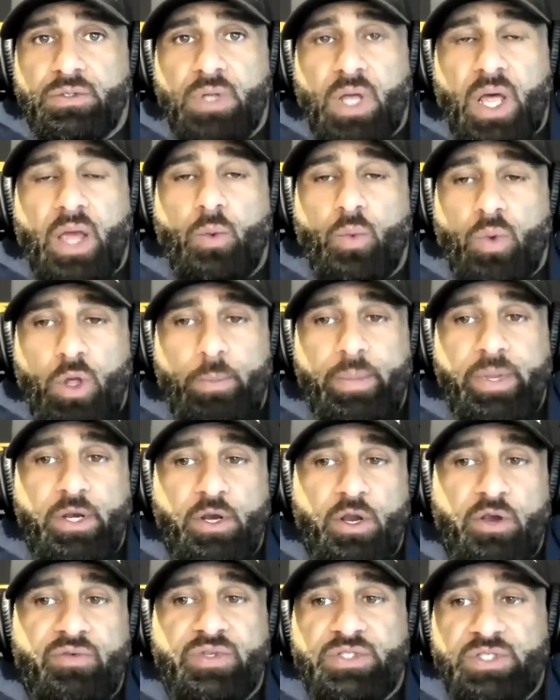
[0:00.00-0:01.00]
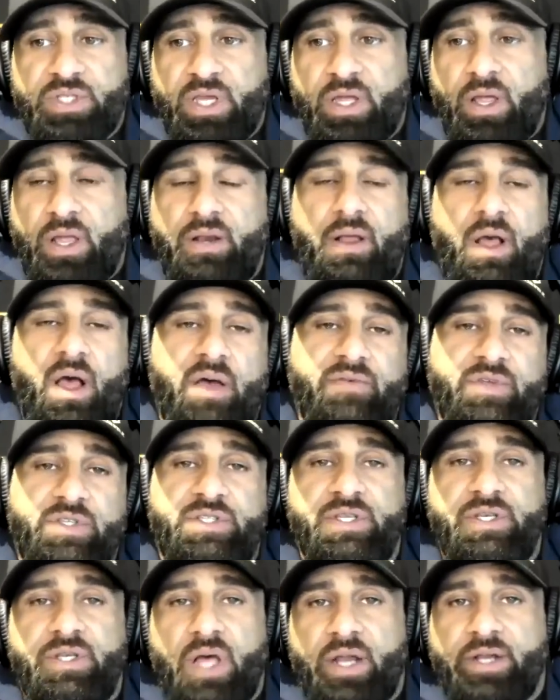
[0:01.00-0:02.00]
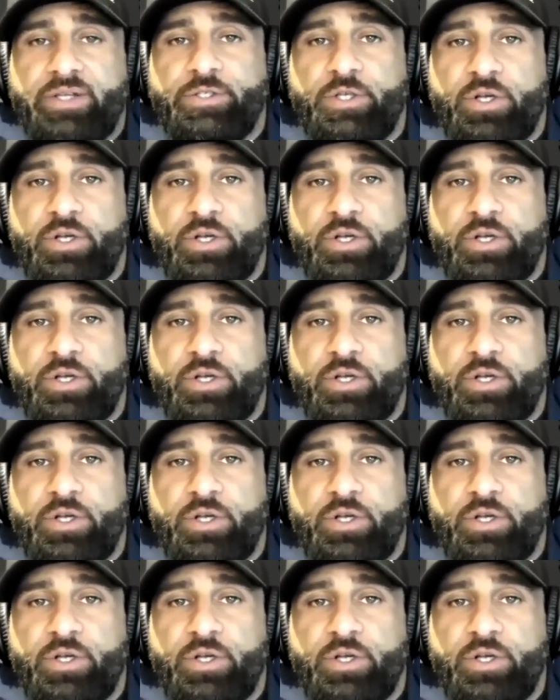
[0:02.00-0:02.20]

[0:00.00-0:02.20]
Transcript: I will be nervous to get, and obviously not as